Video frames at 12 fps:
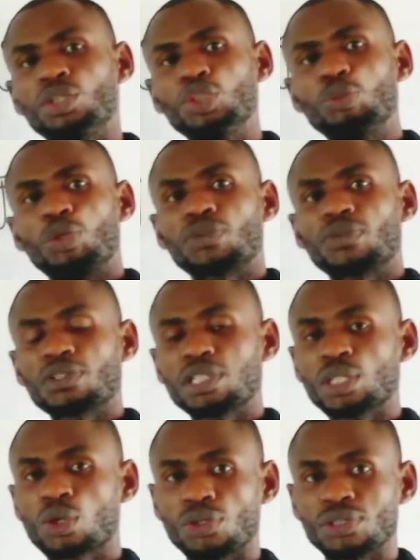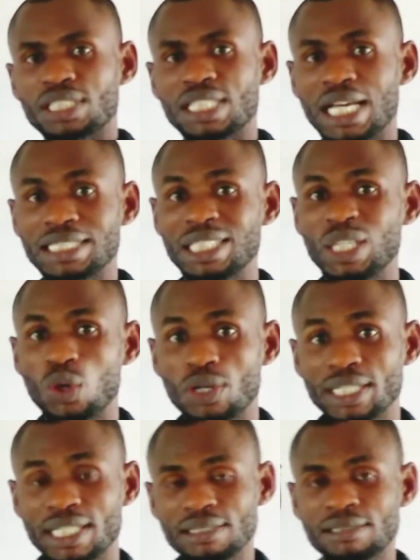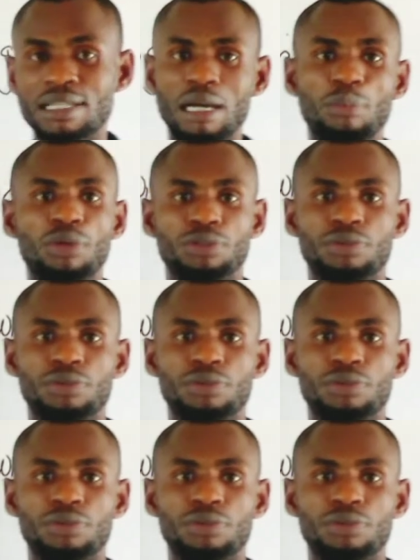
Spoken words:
you must firstly consider the longest carbon.